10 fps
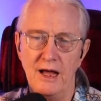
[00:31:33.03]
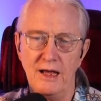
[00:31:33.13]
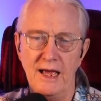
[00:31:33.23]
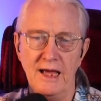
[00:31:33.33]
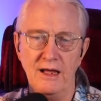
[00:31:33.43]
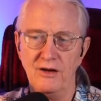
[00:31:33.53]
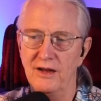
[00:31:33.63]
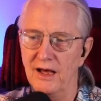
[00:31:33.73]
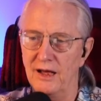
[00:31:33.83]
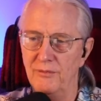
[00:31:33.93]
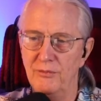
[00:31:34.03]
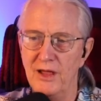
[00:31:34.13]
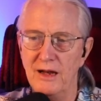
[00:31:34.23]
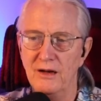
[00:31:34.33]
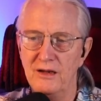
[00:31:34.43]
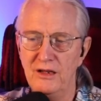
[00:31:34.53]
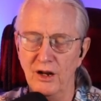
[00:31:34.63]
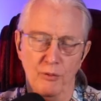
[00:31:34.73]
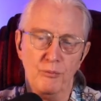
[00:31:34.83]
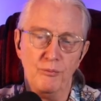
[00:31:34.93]
and then, you
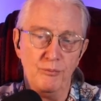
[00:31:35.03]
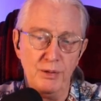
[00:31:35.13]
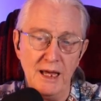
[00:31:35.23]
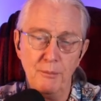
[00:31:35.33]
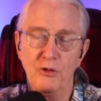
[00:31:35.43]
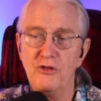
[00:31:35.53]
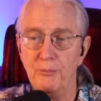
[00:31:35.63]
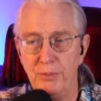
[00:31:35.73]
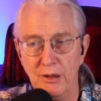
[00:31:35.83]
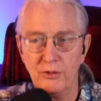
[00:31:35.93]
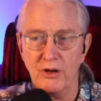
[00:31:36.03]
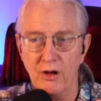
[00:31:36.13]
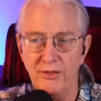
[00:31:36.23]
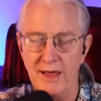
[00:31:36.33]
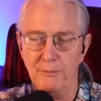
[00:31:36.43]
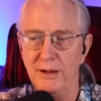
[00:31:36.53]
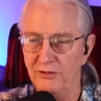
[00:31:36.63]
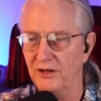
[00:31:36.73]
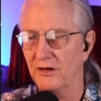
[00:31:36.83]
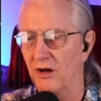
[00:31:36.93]
know, be able to build on that
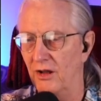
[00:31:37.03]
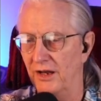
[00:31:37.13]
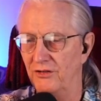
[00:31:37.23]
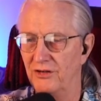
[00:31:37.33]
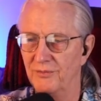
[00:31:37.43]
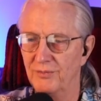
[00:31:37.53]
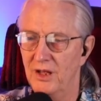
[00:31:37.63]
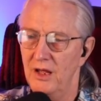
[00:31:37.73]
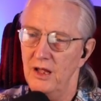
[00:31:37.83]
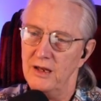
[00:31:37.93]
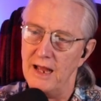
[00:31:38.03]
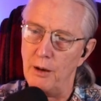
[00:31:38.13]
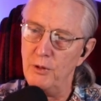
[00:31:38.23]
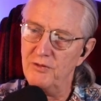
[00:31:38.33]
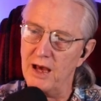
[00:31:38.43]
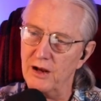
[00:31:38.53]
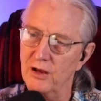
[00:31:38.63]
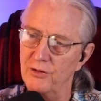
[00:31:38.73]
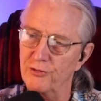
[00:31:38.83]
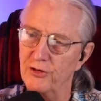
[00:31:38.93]
basic knowledge. Now we've got to
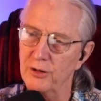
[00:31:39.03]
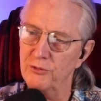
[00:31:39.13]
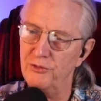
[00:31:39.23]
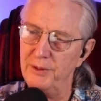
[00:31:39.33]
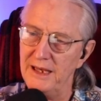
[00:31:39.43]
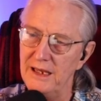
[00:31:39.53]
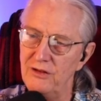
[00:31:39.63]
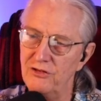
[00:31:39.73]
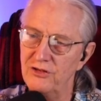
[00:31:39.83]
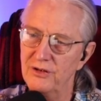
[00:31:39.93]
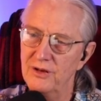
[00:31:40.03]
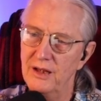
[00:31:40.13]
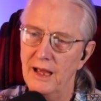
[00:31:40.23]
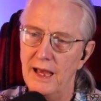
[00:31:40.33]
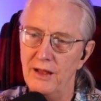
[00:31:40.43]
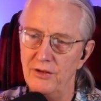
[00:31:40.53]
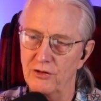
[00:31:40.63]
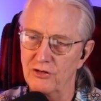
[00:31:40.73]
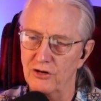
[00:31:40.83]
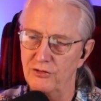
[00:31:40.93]
confirm speeds, and
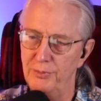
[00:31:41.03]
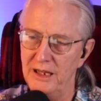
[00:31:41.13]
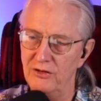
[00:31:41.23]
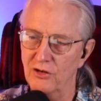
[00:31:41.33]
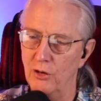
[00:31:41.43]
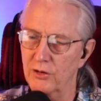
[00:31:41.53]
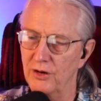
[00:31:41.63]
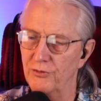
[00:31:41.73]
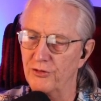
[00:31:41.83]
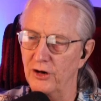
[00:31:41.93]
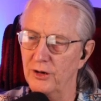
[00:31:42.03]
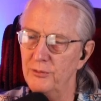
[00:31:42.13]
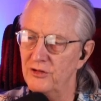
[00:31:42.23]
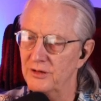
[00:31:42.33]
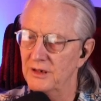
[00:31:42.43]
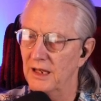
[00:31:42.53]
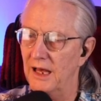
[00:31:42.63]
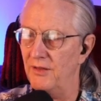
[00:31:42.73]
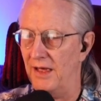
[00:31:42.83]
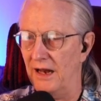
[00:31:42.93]
there's our speeds all confirmed,
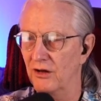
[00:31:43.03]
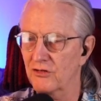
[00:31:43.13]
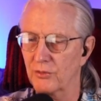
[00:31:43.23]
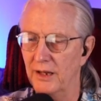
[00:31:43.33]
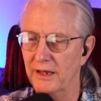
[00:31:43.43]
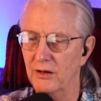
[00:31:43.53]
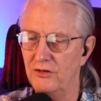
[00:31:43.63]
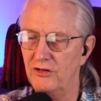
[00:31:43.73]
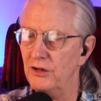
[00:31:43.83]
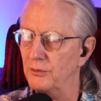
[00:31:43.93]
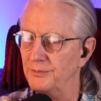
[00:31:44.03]
and that looks really good too.